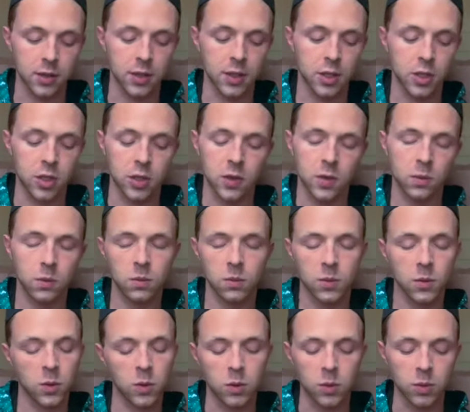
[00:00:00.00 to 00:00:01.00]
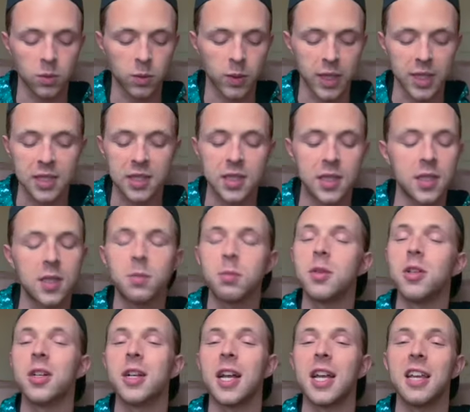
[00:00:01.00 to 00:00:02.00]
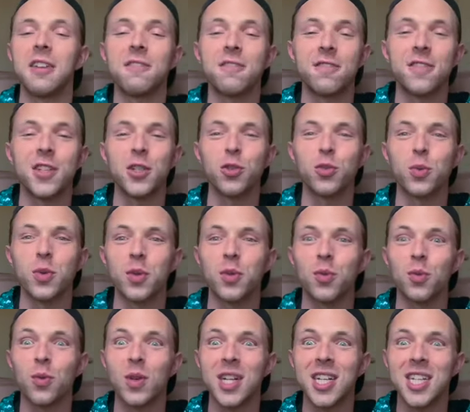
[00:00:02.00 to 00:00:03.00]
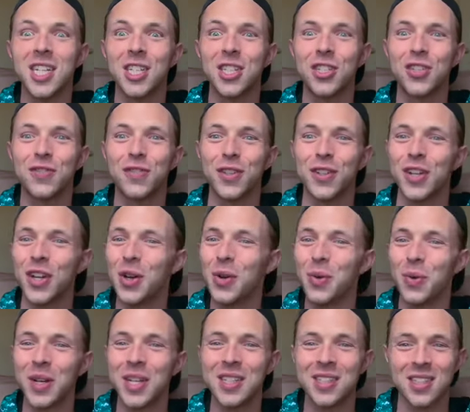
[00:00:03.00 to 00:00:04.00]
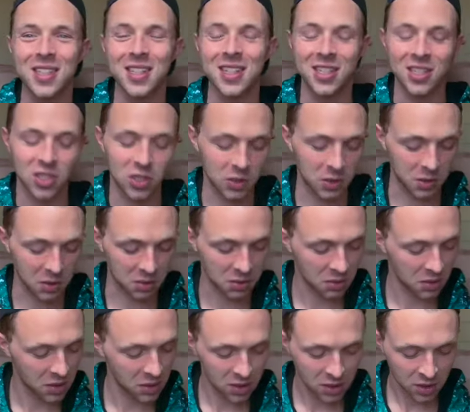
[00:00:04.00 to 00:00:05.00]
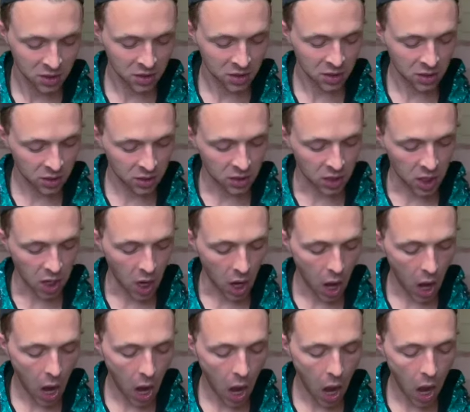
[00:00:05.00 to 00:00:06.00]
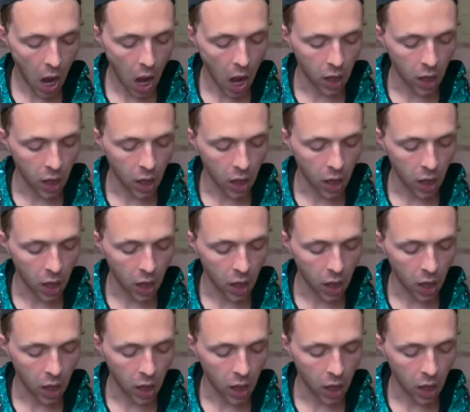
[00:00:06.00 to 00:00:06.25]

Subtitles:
I just, when I see this book, I get filled with rage for no reason. It's, ugh.